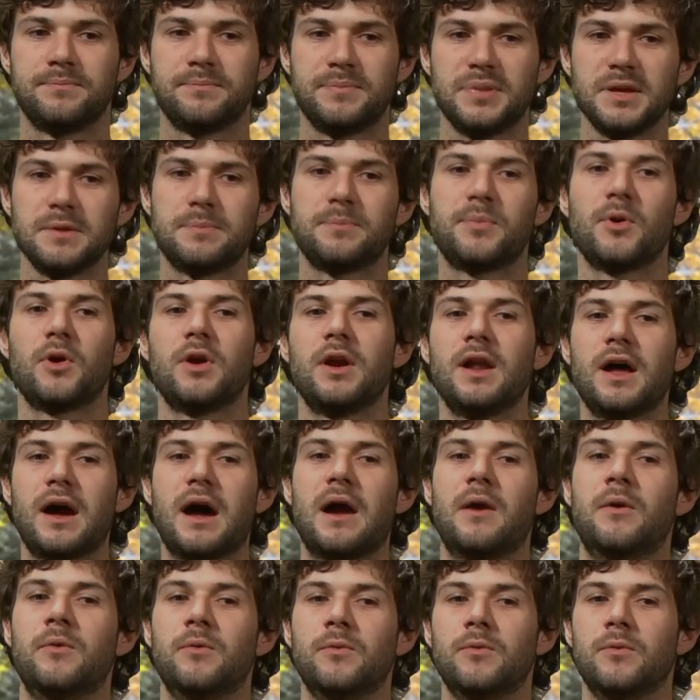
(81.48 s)
people
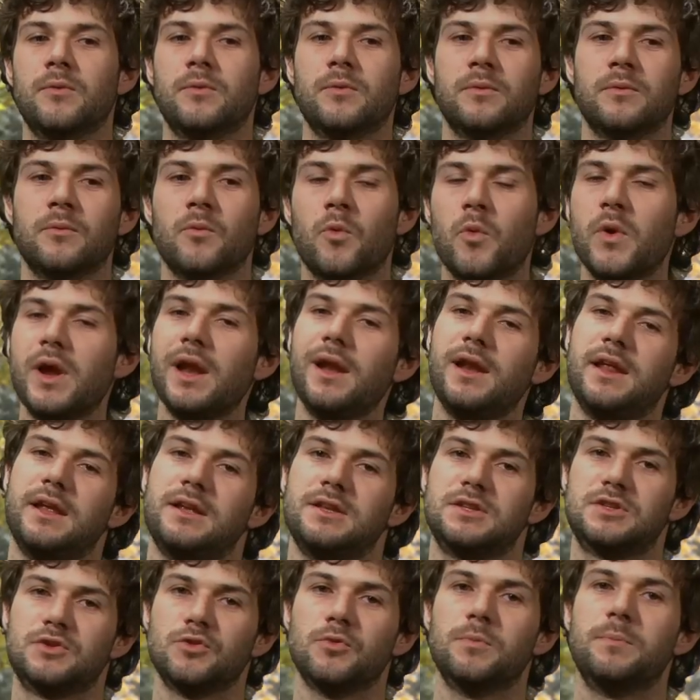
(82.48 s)
are
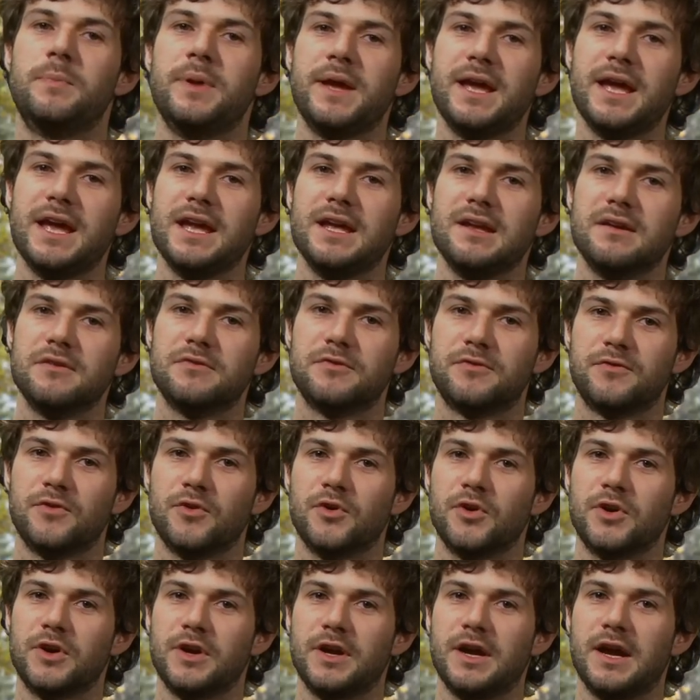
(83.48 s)
willing to pay
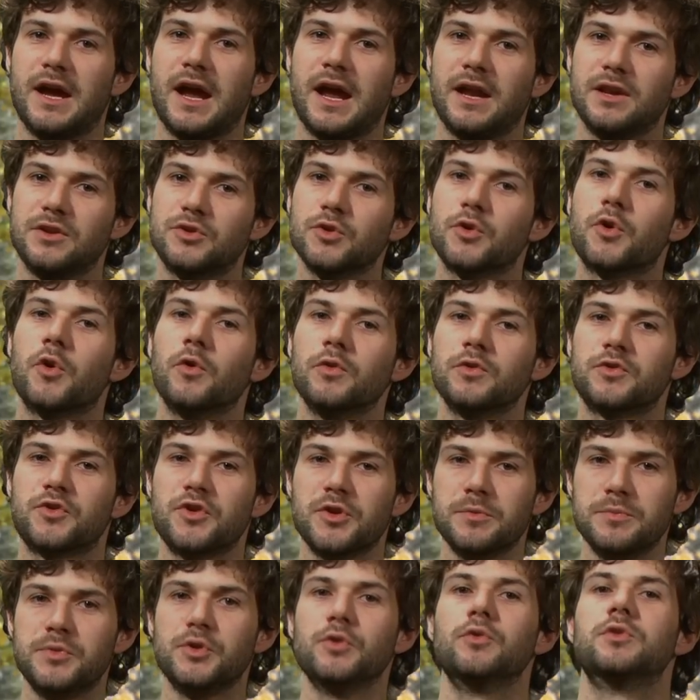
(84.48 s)
for and to
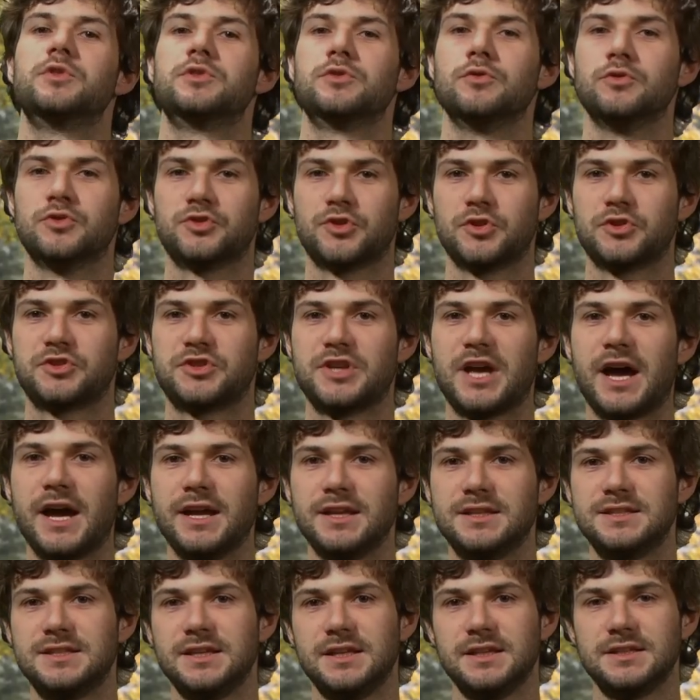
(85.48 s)
contribute to
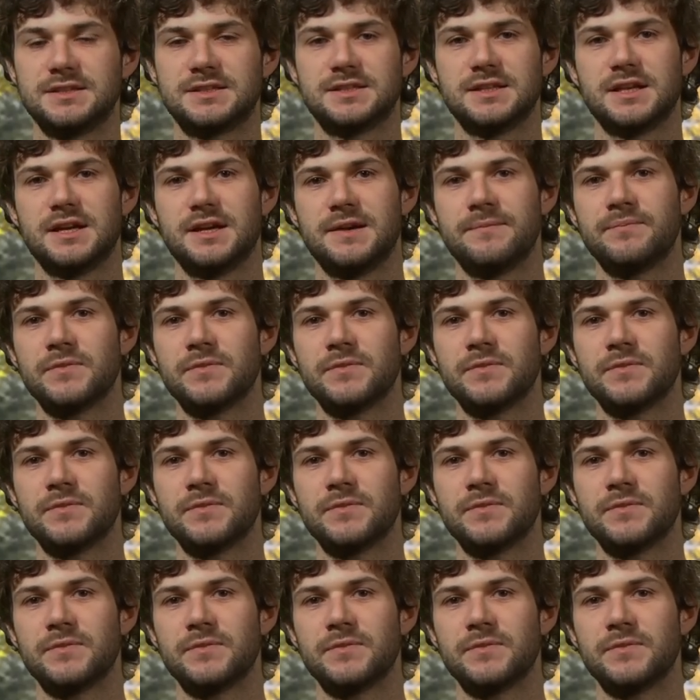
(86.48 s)
societies,